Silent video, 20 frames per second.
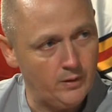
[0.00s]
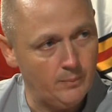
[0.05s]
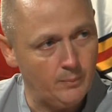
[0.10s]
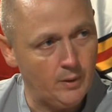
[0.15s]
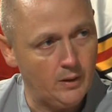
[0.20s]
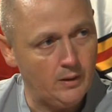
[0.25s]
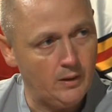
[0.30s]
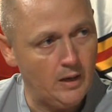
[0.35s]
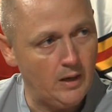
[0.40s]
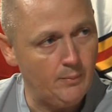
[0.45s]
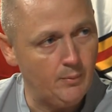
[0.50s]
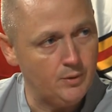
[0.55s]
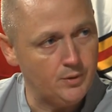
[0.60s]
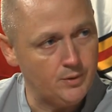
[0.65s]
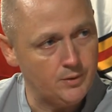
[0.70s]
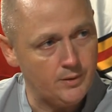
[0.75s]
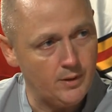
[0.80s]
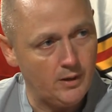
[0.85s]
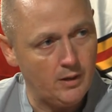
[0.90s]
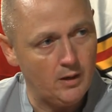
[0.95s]
A big game as you
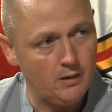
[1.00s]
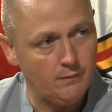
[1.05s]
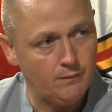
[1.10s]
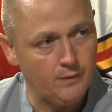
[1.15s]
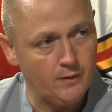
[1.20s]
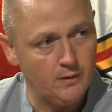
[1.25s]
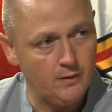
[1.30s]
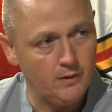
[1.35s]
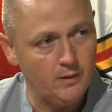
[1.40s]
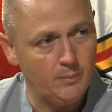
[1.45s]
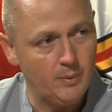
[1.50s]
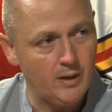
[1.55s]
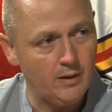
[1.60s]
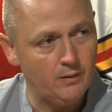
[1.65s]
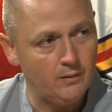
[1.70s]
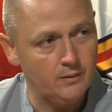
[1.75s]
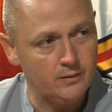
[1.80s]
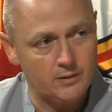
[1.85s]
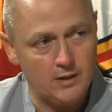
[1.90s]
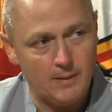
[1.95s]
take on Findlay, a
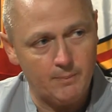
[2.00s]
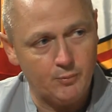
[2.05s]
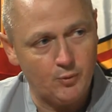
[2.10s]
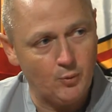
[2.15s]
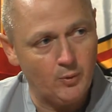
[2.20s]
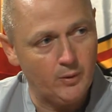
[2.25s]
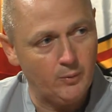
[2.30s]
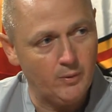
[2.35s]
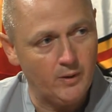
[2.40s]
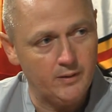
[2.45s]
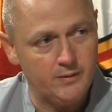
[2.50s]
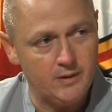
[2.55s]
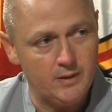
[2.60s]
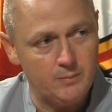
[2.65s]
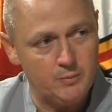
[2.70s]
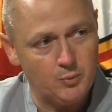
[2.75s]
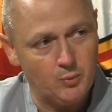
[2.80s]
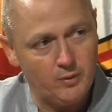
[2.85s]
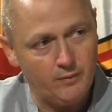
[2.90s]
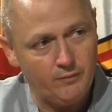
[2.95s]
battle of top 20 ranked
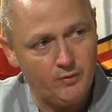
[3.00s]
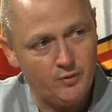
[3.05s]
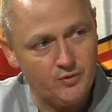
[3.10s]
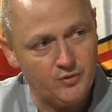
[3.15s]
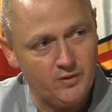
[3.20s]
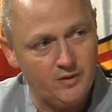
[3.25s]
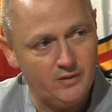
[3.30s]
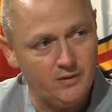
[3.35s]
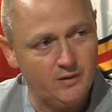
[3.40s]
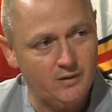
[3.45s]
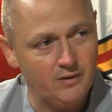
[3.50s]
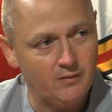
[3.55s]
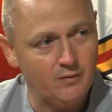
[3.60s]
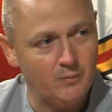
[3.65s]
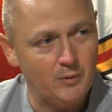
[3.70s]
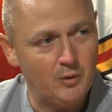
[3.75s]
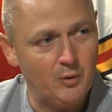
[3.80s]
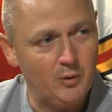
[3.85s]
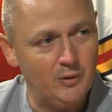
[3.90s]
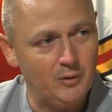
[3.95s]
teams. What have you seen from
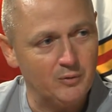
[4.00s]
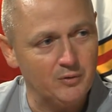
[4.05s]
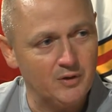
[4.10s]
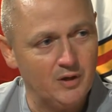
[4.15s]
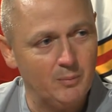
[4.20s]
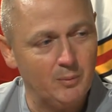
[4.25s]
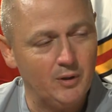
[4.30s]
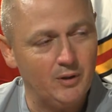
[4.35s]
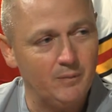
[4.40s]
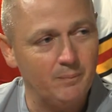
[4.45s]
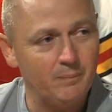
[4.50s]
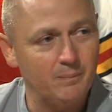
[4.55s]
the Oilers coming in?